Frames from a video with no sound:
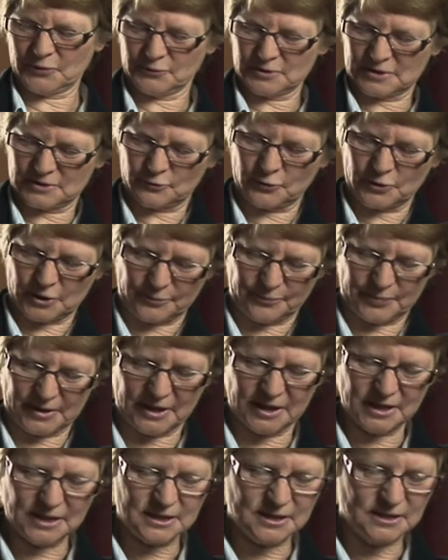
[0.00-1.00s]
was quite a
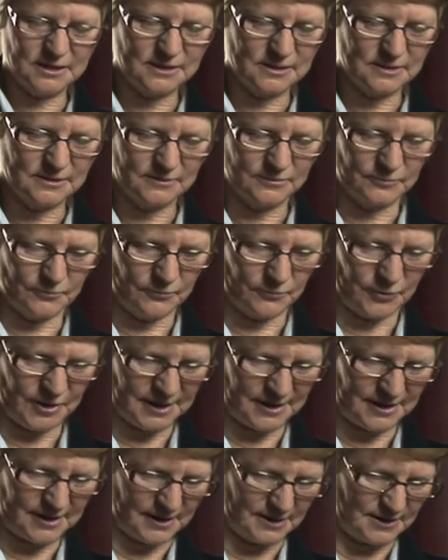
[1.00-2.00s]
peak
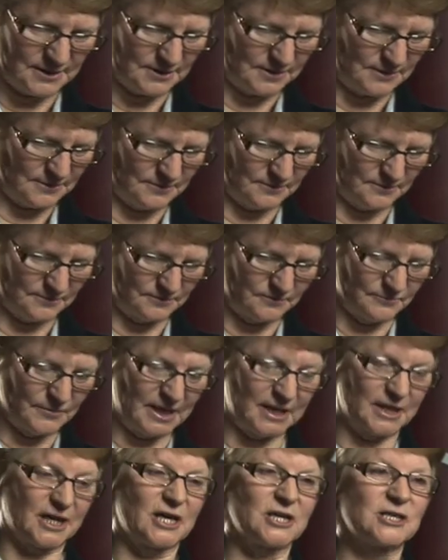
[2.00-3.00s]
with
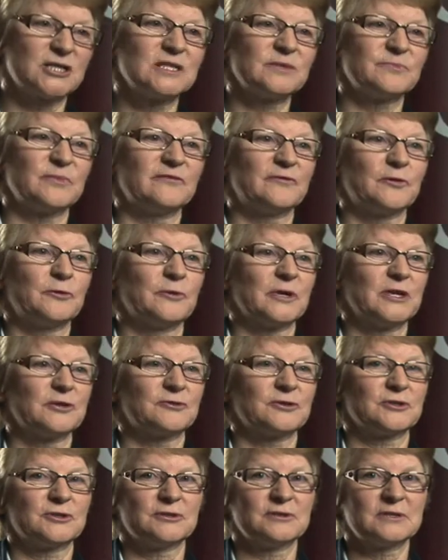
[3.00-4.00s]
medications before we
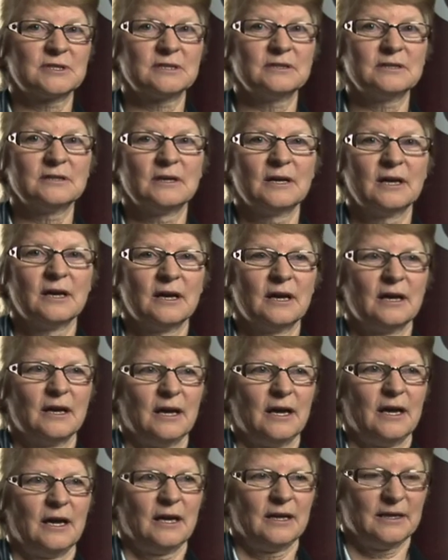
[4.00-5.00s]
introduced it.
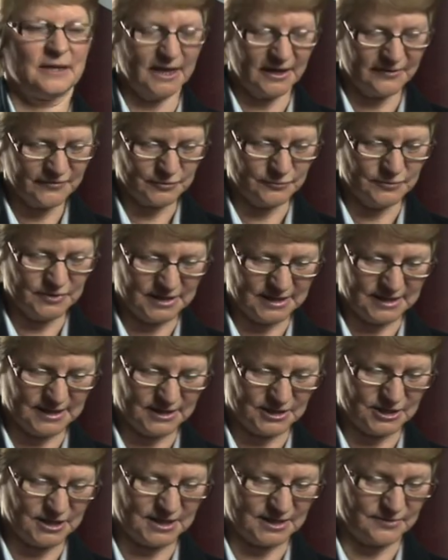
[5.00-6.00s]
And afterwards,
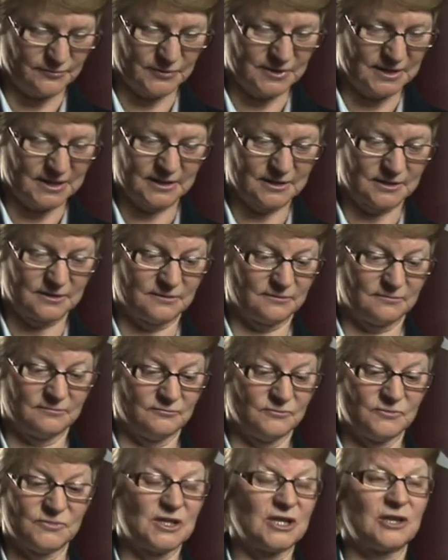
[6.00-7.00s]
it just was a
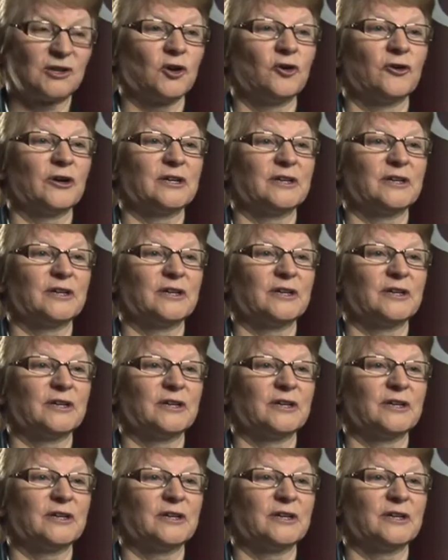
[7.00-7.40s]
decline